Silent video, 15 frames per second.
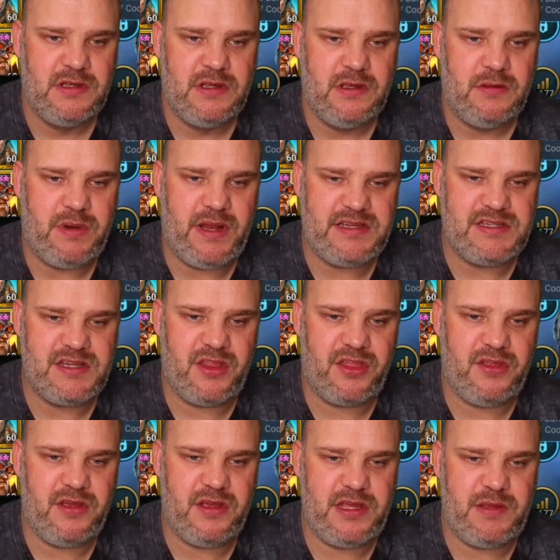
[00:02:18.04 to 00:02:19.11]
Places a
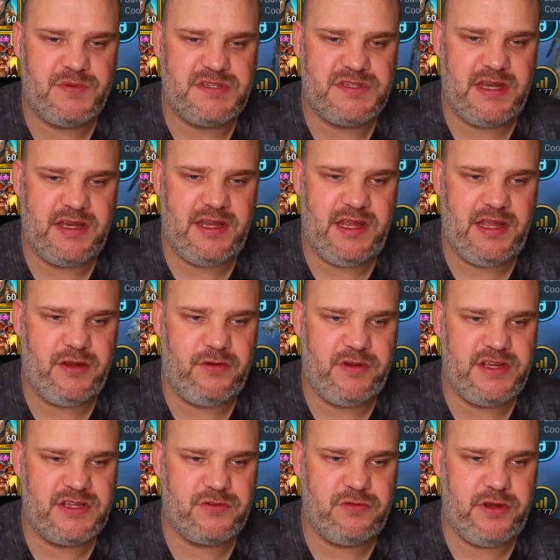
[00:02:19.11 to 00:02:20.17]
30%
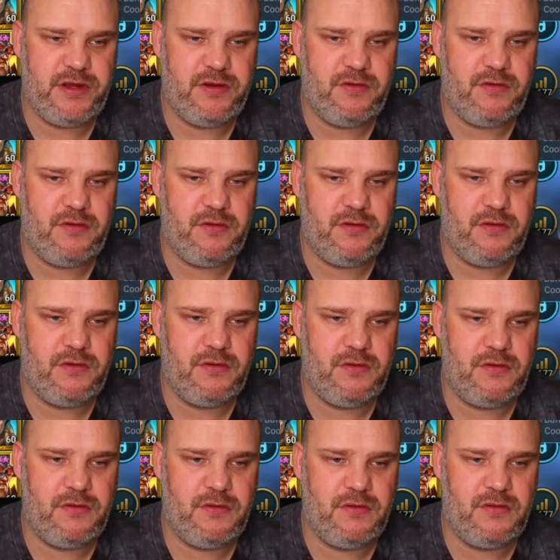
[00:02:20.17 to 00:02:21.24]
increased crit
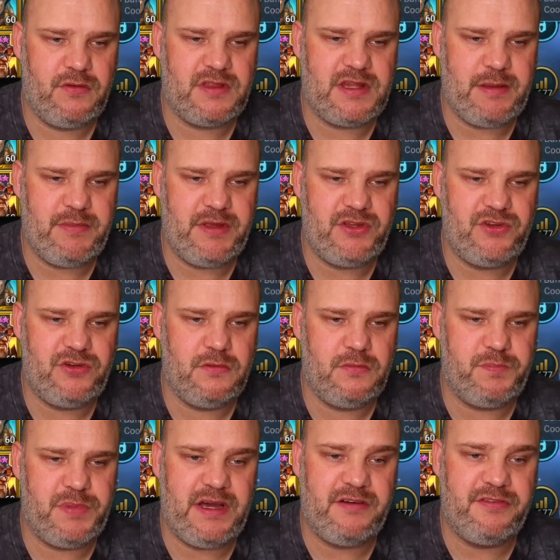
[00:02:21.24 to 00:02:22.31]
damage
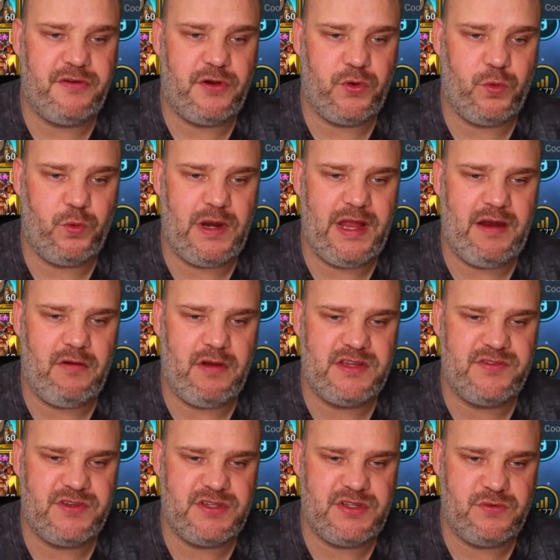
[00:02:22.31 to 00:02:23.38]
buff on all allies
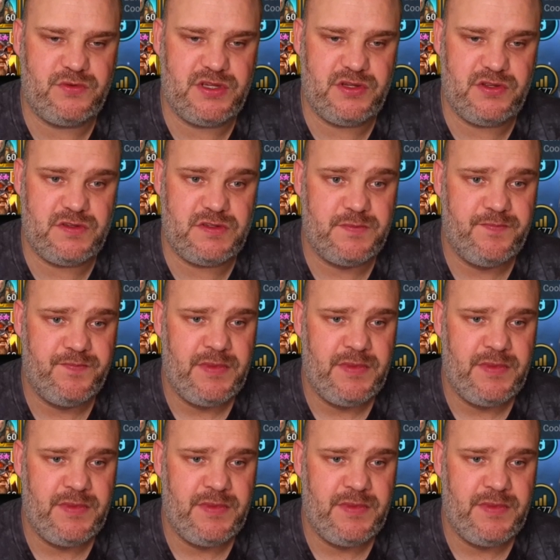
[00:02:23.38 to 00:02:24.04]
for 2 turns.